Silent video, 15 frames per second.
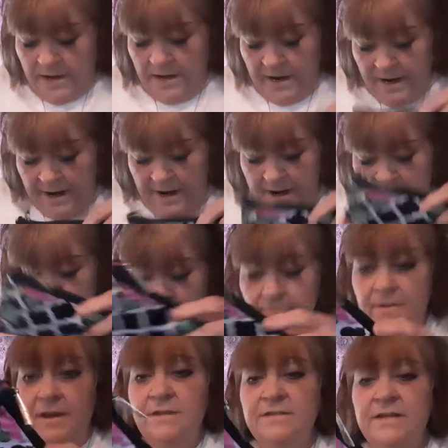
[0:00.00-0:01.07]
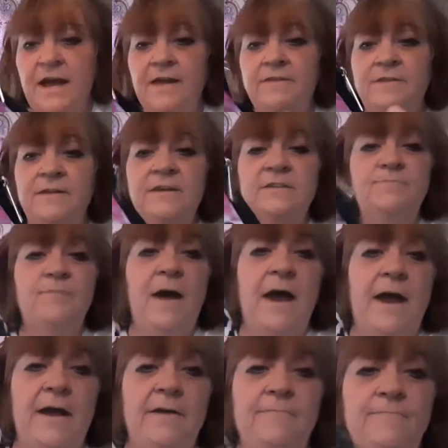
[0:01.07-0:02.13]
And it's got this
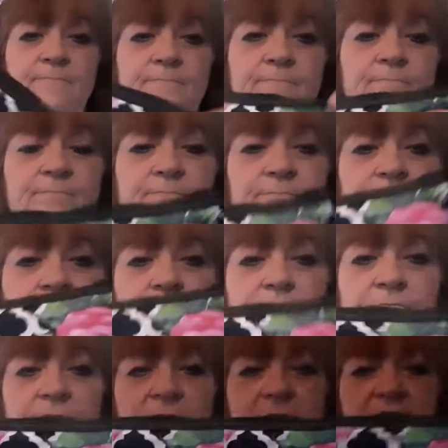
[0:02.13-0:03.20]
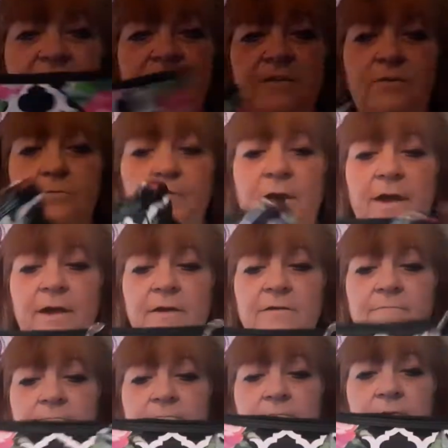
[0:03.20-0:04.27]
bag. This little bag.
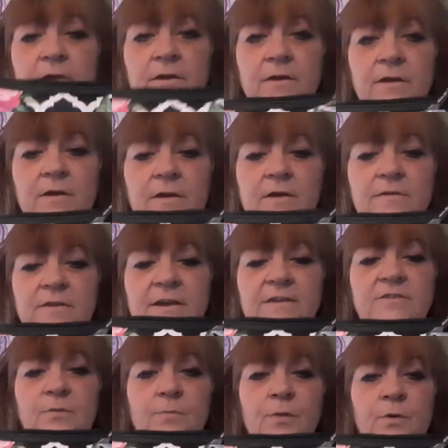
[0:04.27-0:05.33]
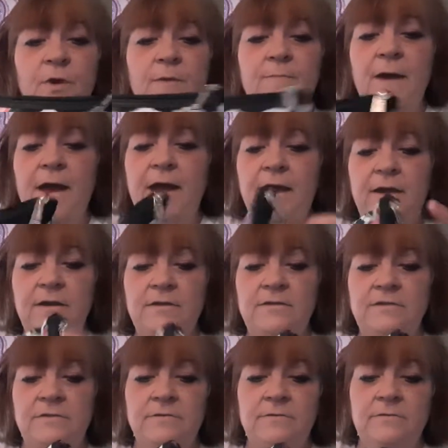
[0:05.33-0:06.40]
These are pretty
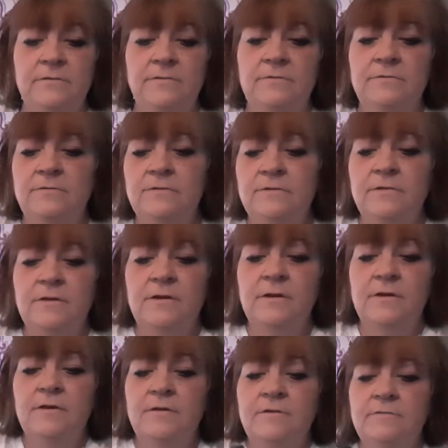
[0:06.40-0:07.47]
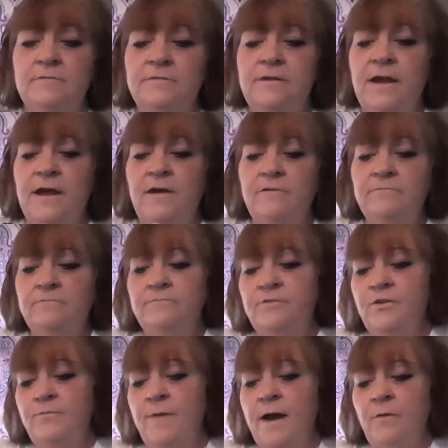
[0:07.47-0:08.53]
bags. Now,
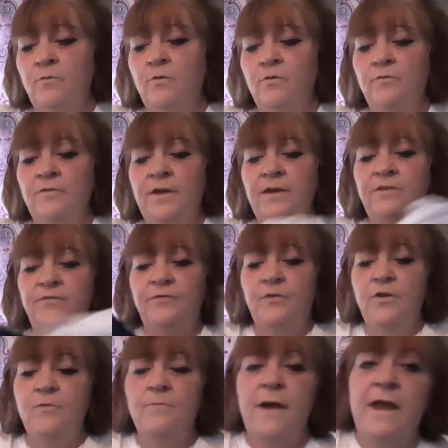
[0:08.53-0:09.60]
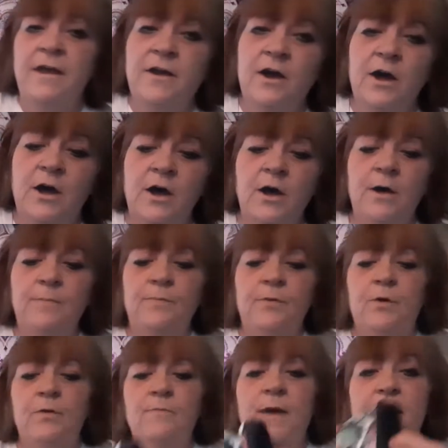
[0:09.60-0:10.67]
you might want this for your makeup
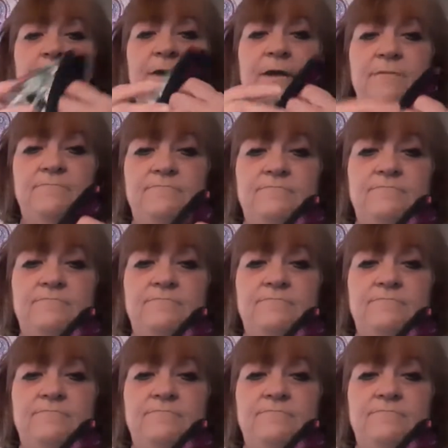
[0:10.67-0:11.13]
or maybe